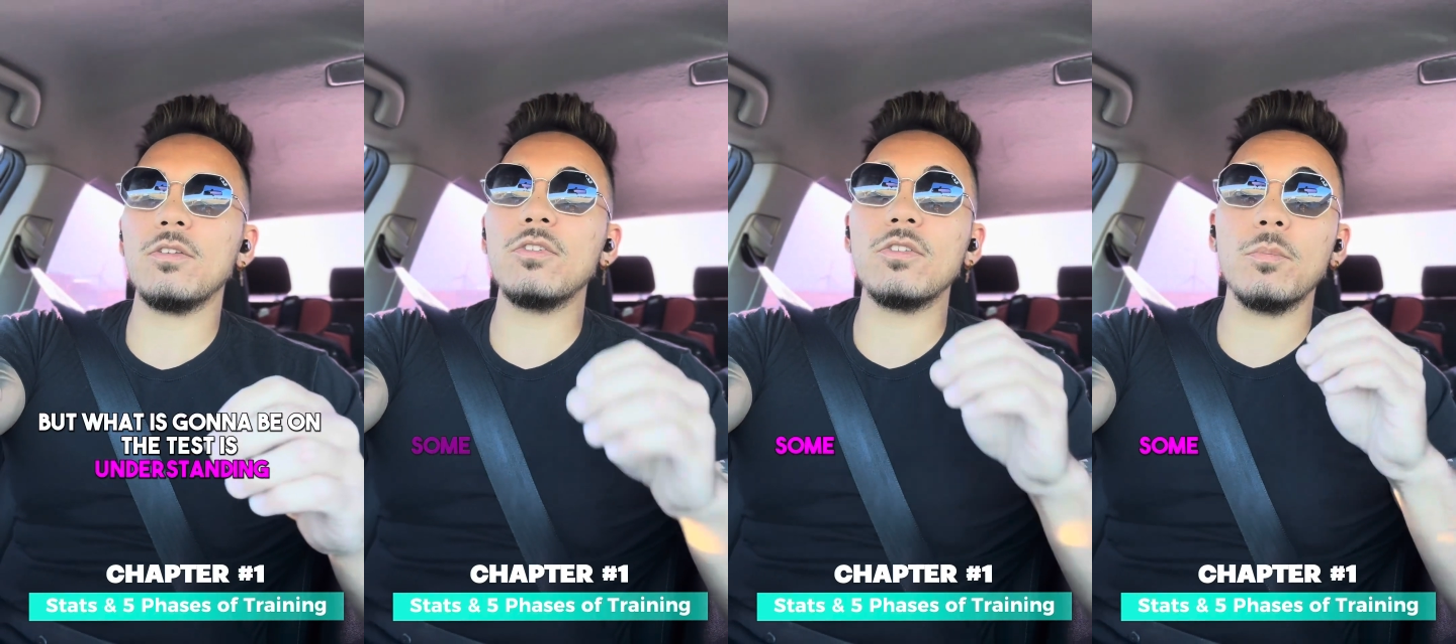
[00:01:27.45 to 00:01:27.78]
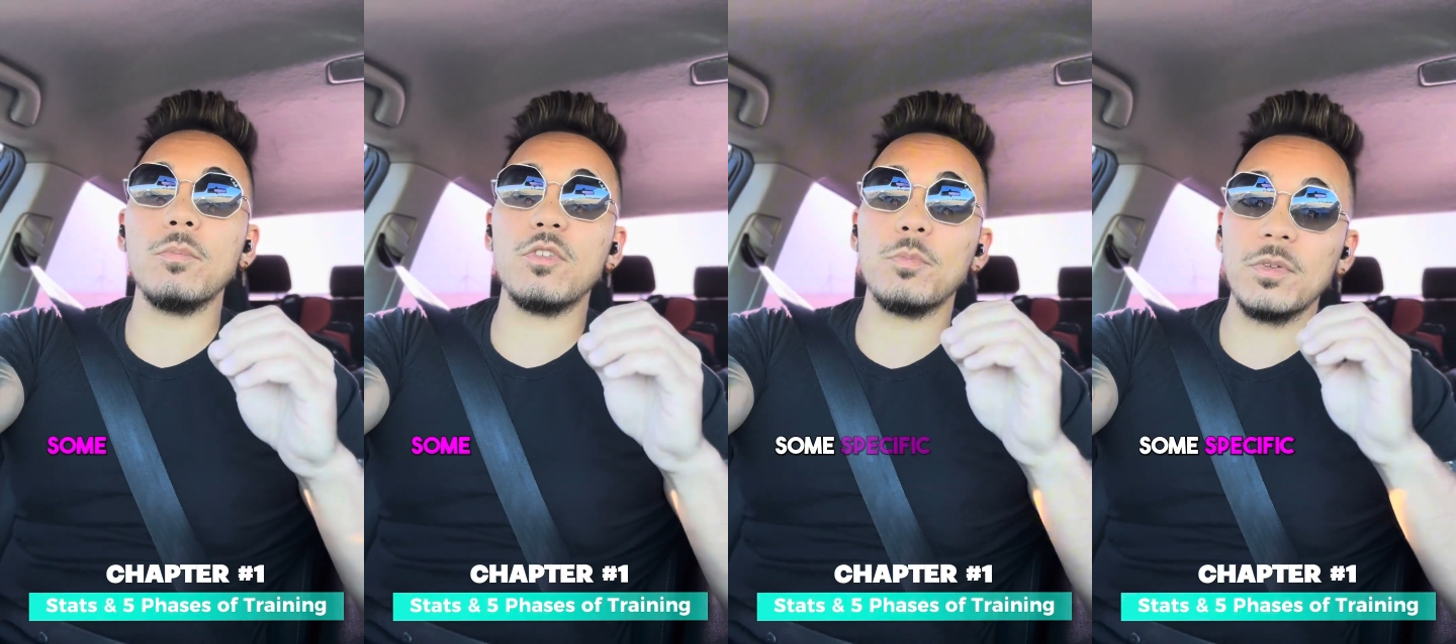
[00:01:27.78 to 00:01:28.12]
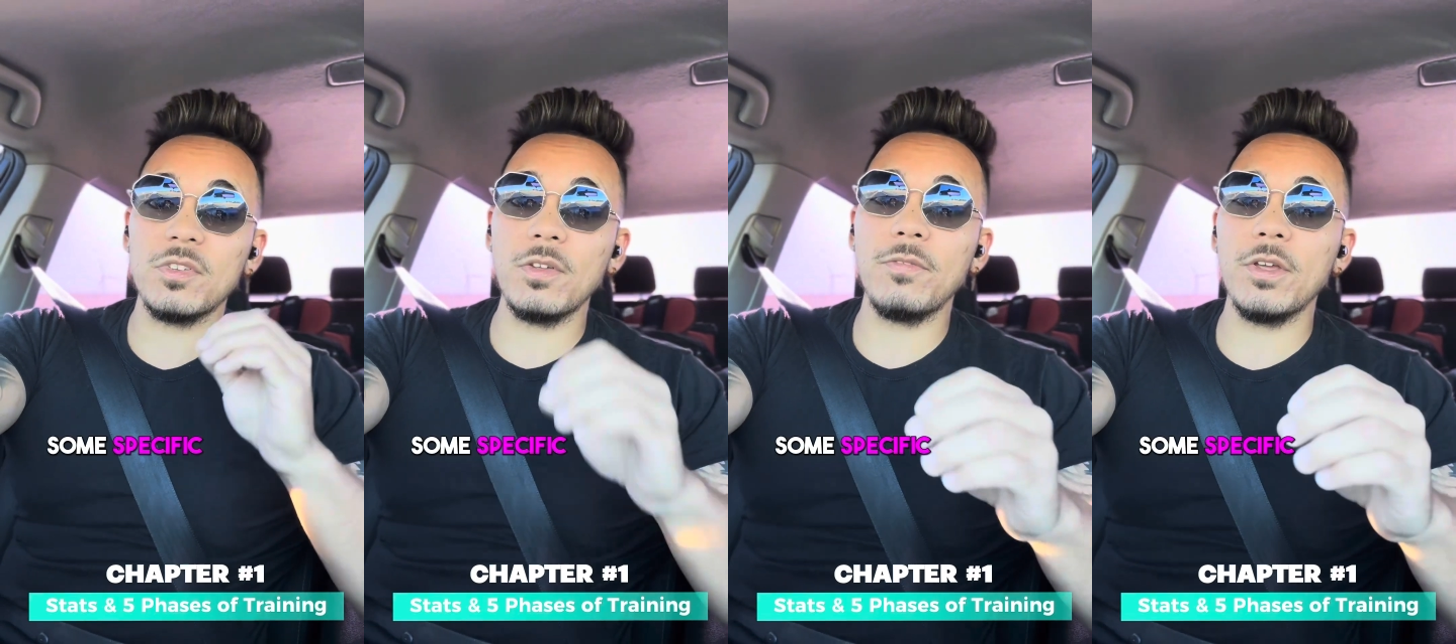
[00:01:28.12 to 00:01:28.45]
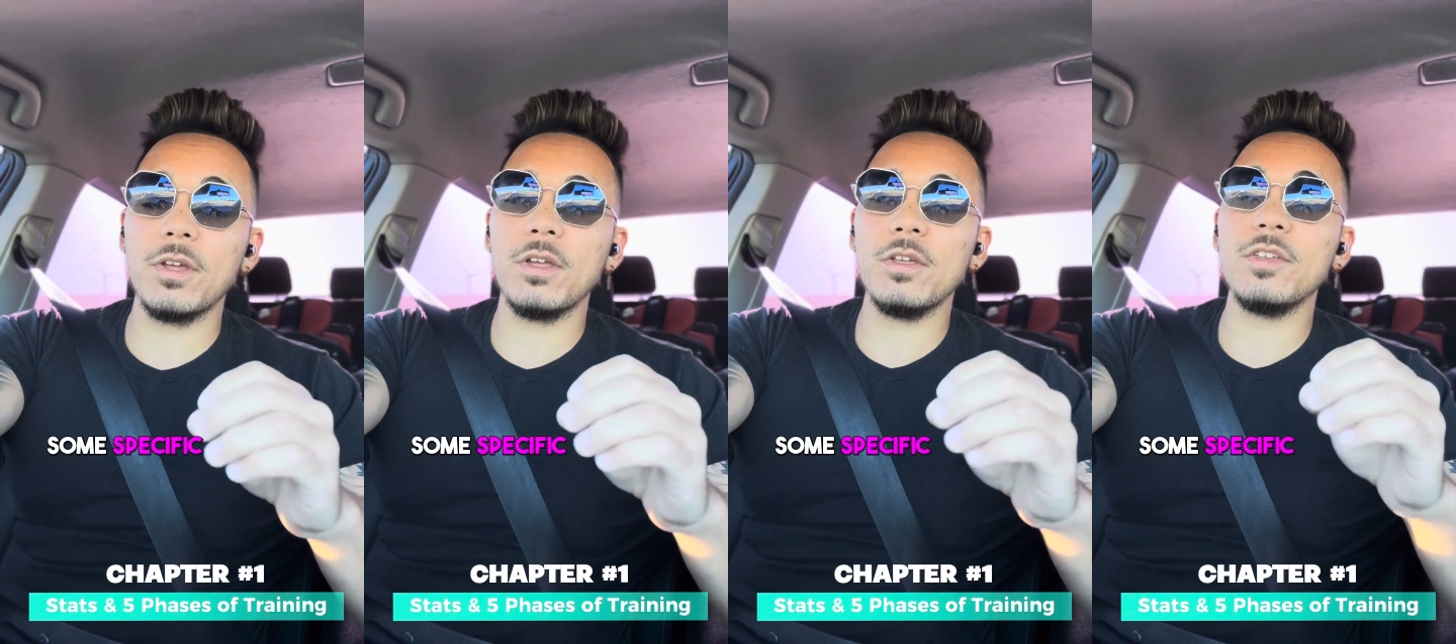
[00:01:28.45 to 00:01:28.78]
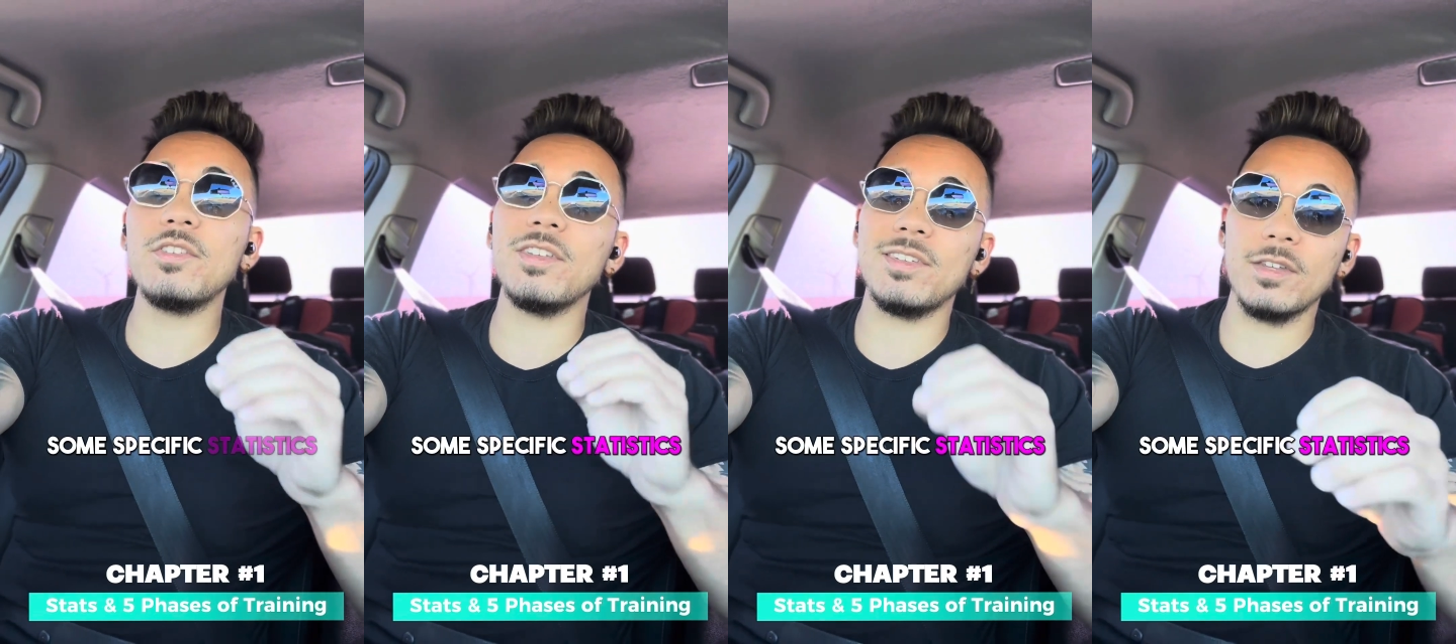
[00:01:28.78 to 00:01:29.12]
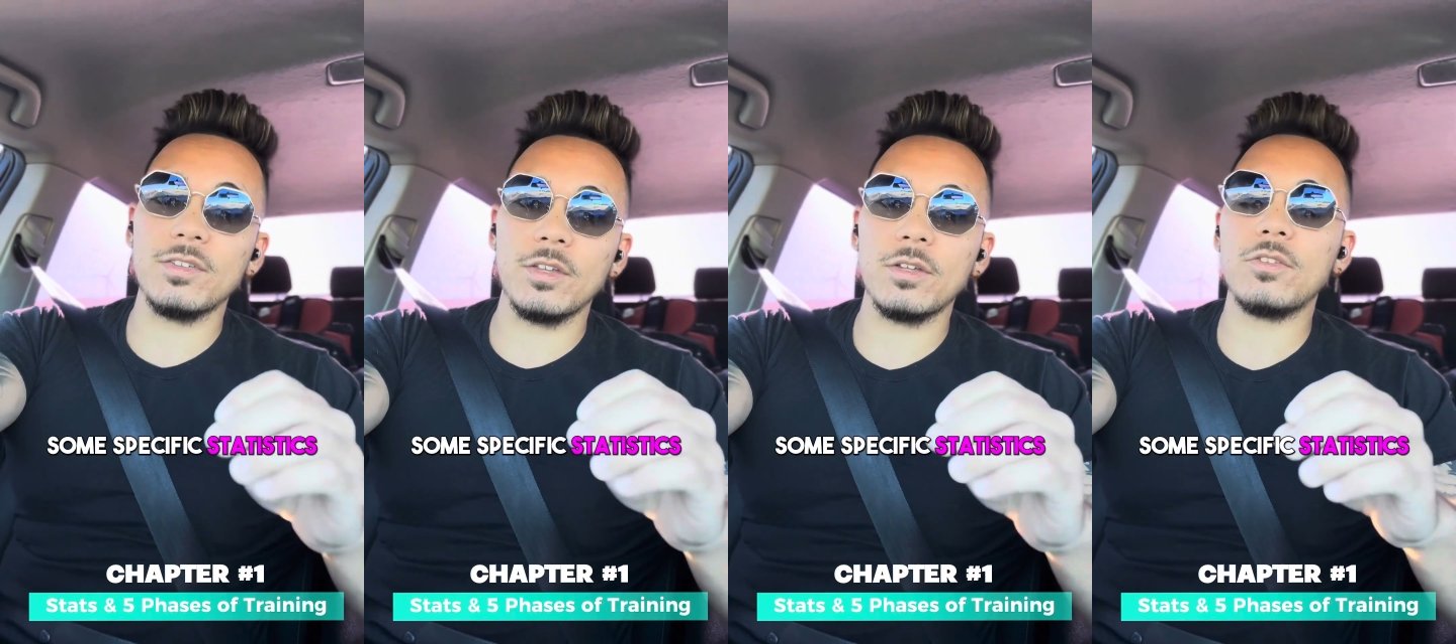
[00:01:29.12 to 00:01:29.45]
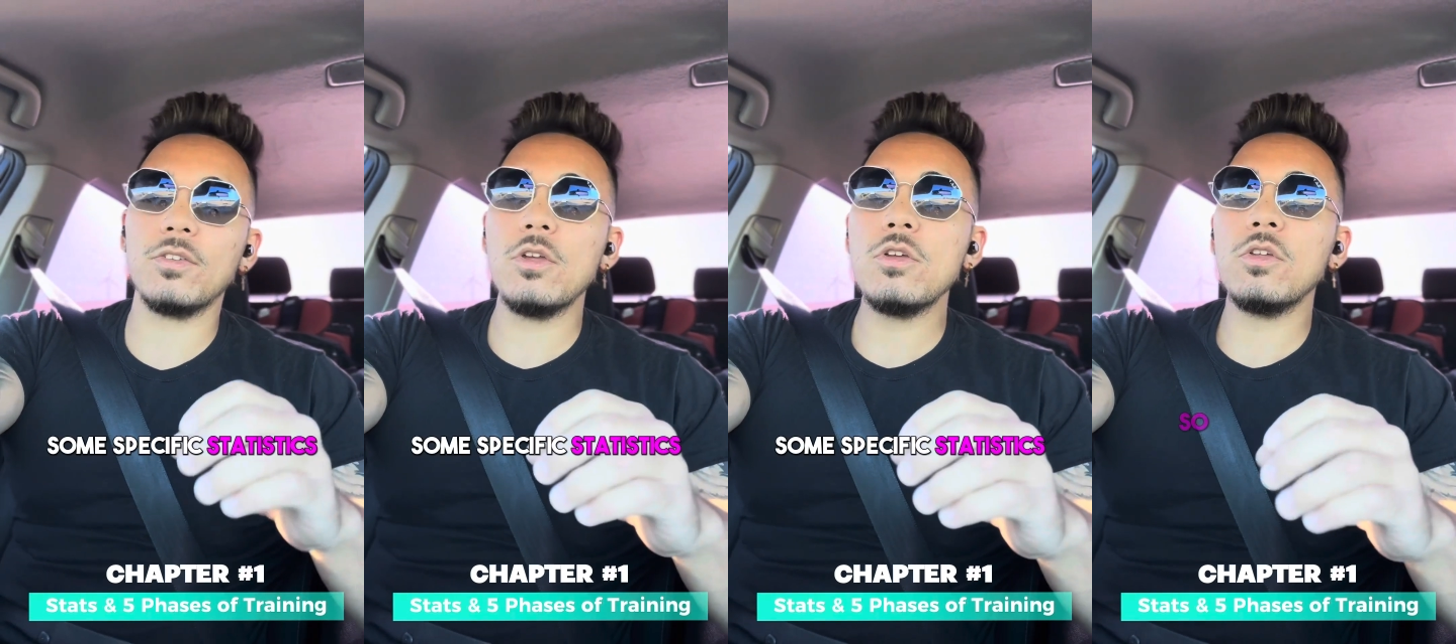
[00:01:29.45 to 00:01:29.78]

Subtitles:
some specific statistics.